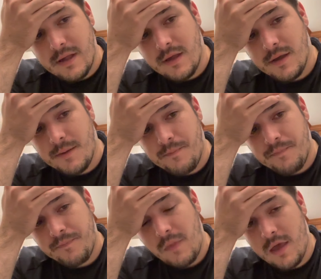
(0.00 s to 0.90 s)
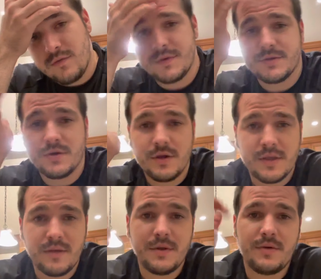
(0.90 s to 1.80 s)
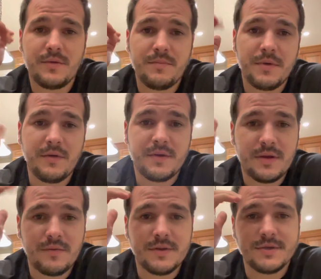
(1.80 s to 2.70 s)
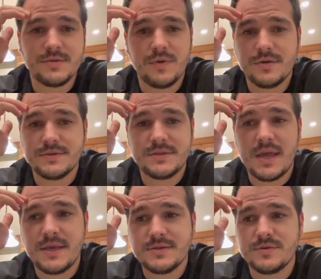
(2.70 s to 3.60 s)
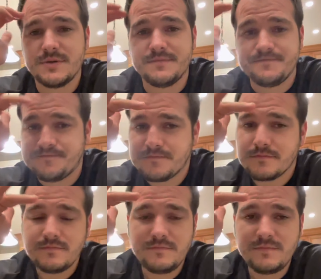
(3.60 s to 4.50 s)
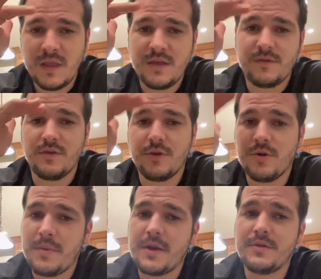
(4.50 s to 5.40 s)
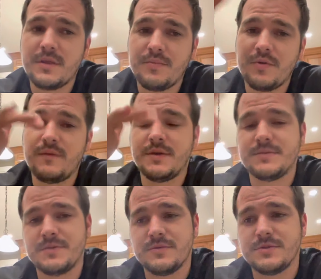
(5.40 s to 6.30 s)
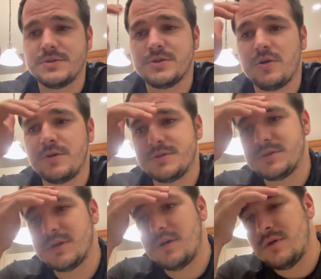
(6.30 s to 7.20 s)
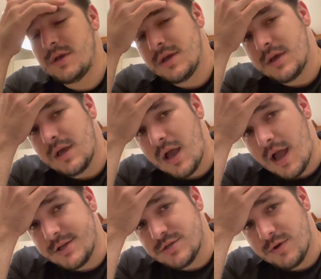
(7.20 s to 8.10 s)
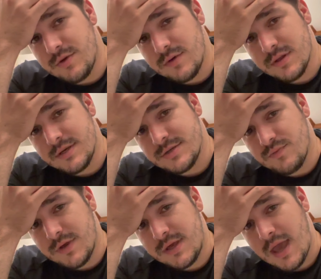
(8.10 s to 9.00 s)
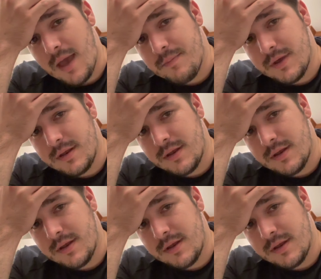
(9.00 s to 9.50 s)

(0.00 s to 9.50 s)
I don't want to talk to anyone. I don't want to be around anyone. This is one of those days where it's a little better than the previous, but it was just hard. So I just wanted to at least recap it.